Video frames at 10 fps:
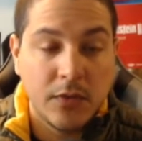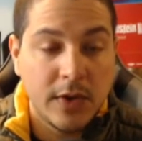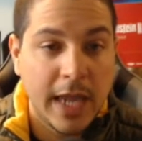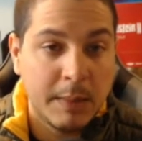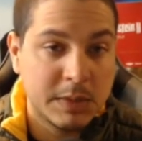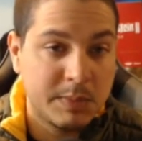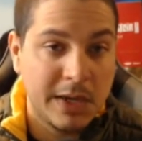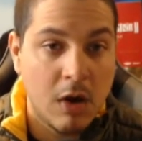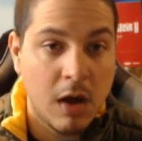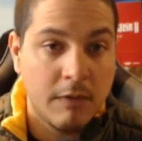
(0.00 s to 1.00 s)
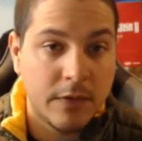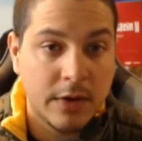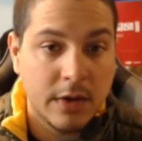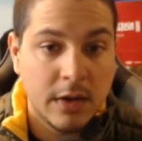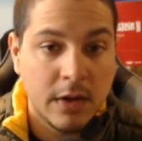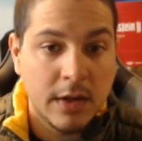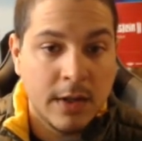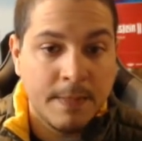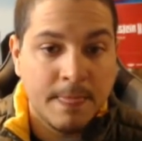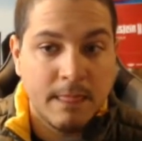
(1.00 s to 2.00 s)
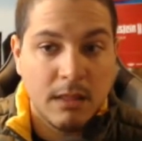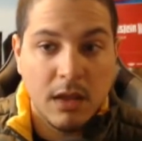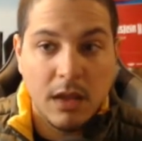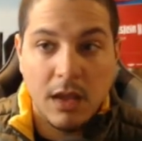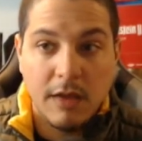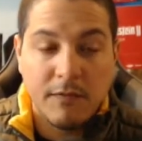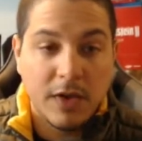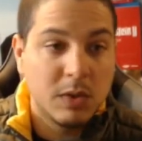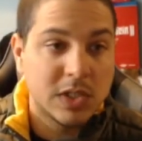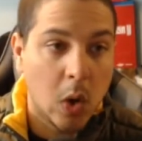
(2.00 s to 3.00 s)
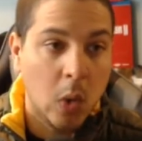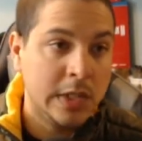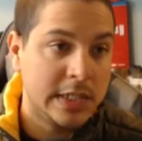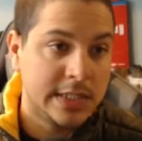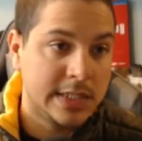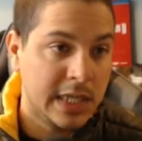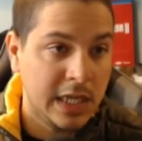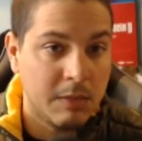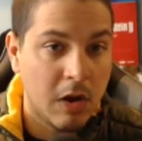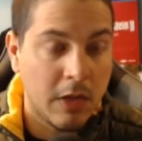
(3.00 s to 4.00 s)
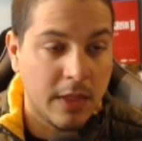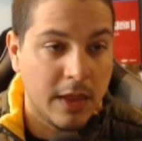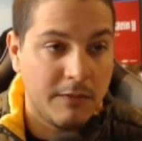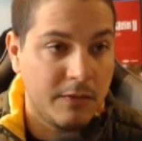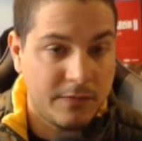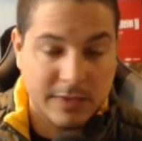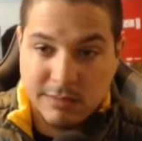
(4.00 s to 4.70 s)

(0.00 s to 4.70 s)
games being offered if it was only Steam on if